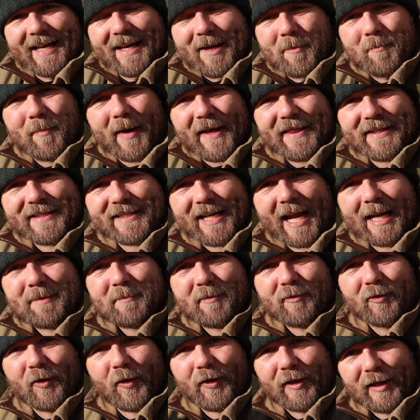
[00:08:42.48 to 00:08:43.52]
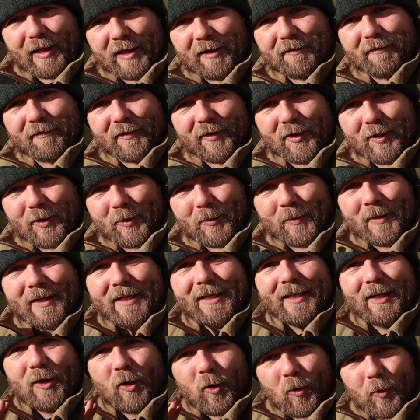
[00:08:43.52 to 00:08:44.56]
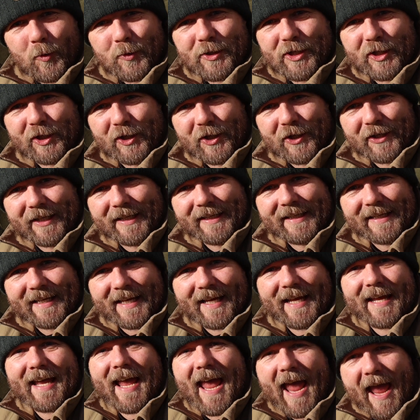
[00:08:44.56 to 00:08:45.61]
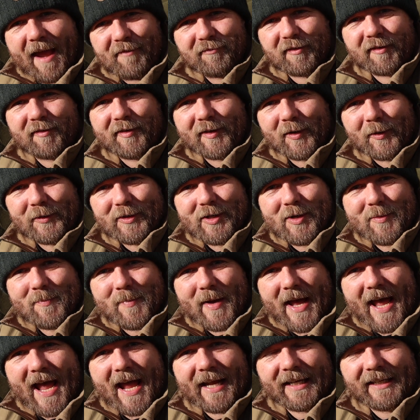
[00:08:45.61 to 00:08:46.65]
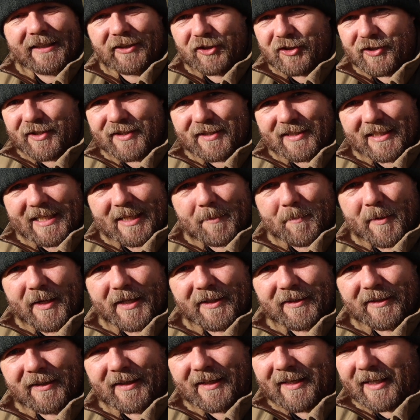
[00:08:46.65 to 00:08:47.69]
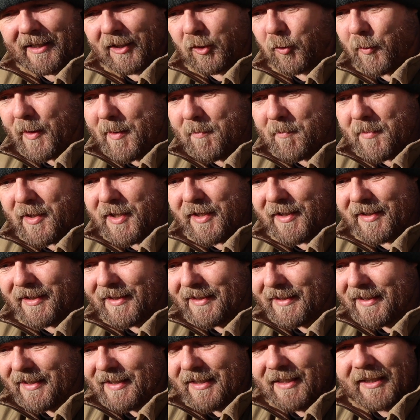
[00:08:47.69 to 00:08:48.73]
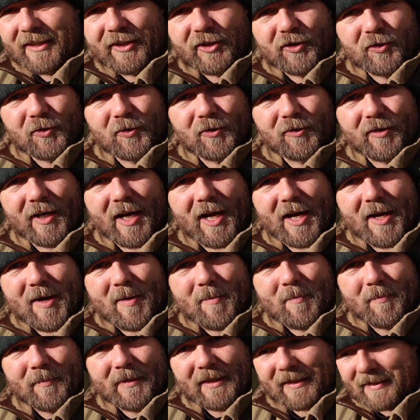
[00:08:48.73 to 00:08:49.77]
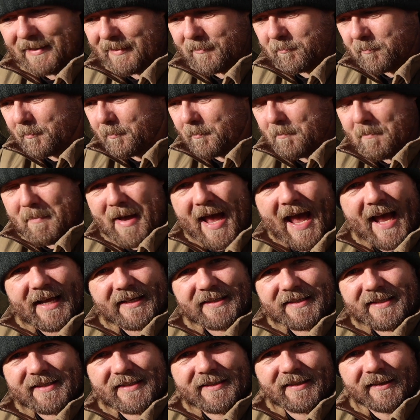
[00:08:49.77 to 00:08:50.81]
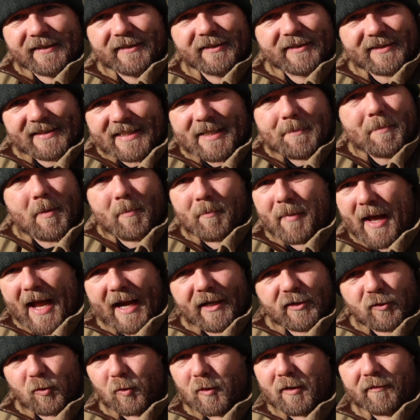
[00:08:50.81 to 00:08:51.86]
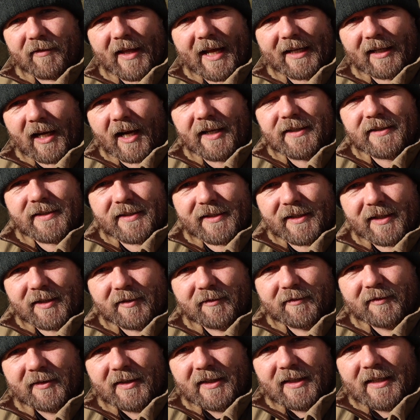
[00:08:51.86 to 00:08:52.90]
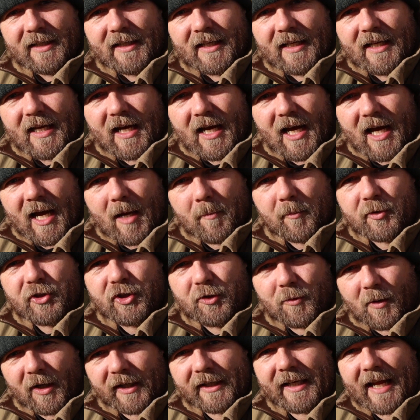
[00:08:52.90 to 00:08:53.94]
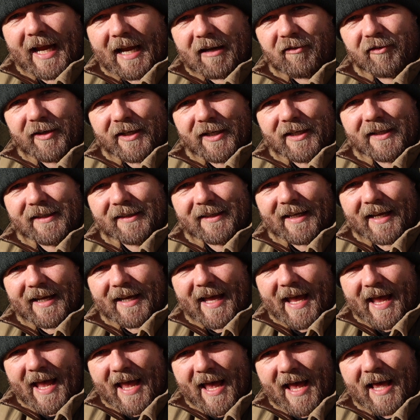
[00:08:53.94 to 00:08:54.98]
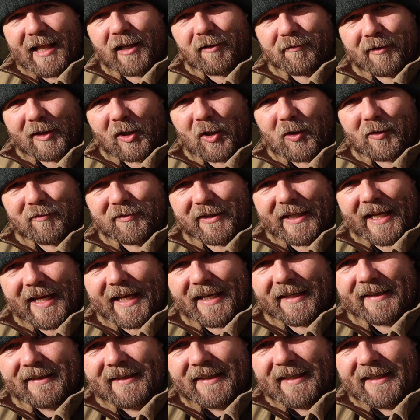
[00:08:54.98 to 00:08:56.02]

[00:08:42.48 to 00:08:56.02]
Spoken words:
By the time you've got the Lavvu, all your cooking gear, everything on your back, your sleeping equipment, your mats and sleeping bags, all of that kind of stuff, you are carrying a hell of a lot of gear.